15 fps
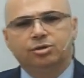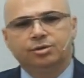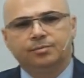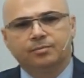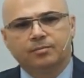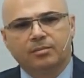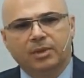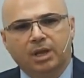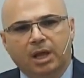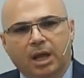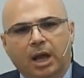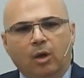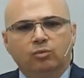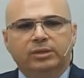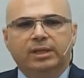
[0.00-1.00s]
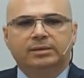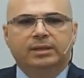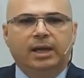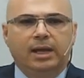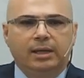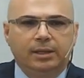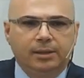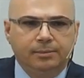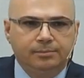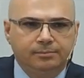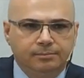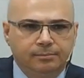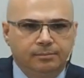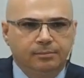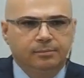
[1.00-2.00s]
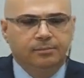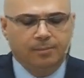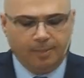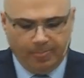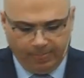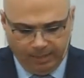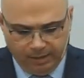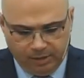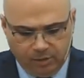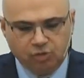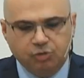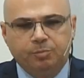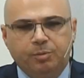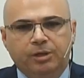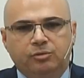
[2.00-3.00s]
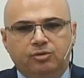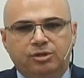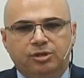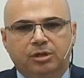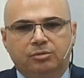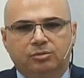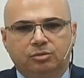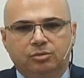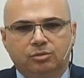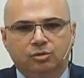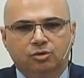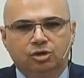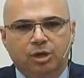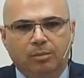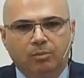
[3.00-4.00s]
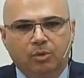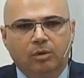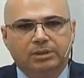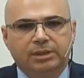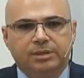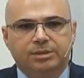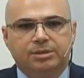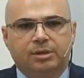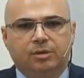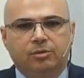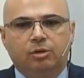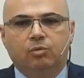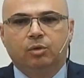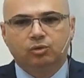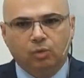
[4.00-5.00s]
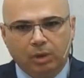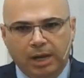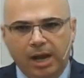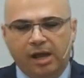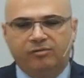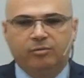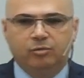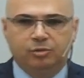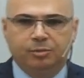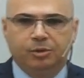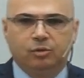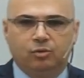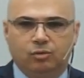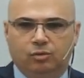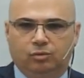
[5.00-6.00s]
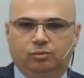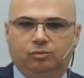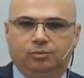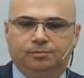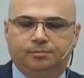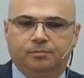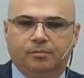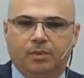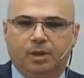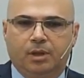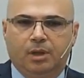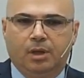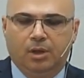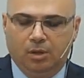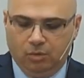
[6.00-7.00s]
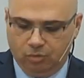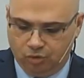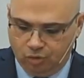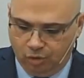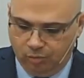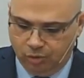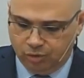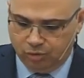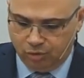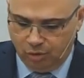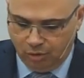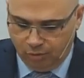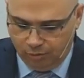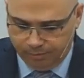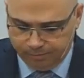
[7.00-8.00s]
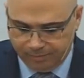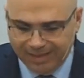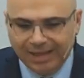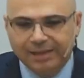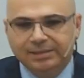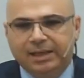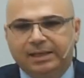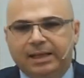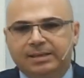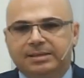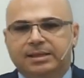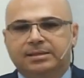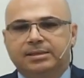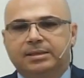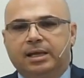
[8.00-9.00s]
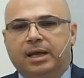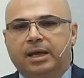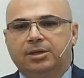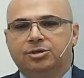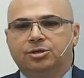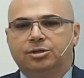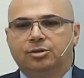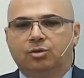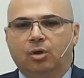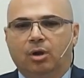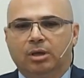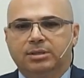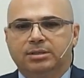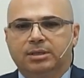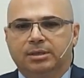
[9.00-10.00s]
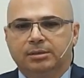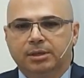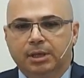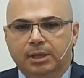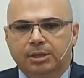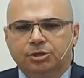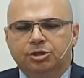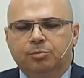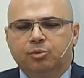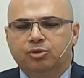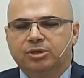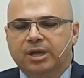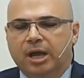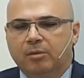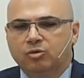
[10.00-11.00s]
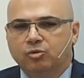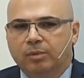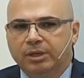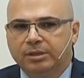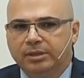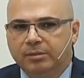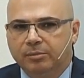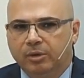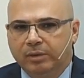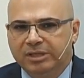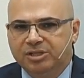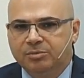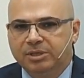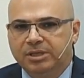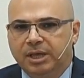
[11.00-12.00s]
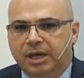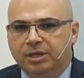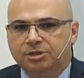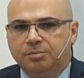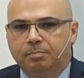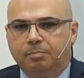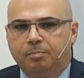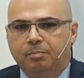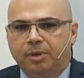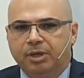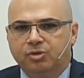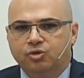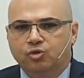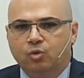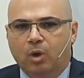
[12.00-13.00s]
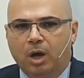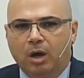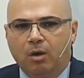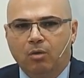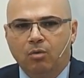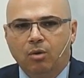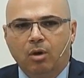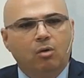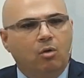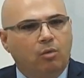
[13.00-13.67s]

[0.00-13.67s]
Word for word: But tonight, there's a detail that the Holy Spirit has called our attention to as we were praying for the service. The Lord has shown the necessity or necessity to seek a,